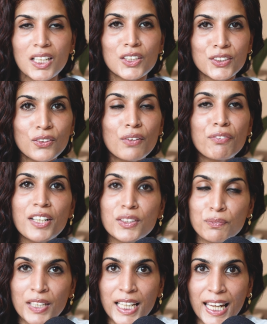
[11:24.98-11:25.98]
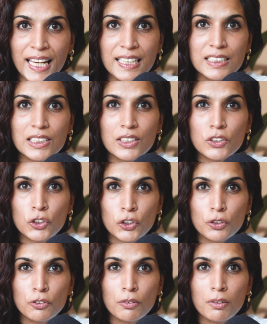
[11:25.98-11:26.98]
So, the first thing is
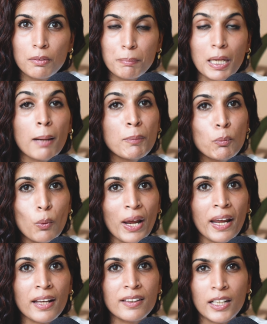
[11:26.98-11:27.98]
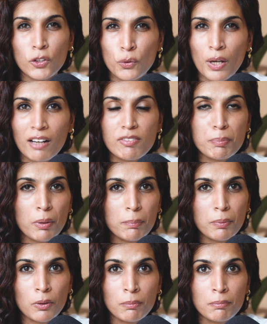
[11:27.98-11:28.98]
to become aware that you have a
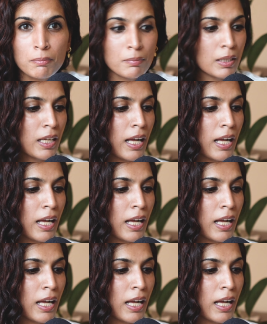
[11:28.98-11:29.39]
problem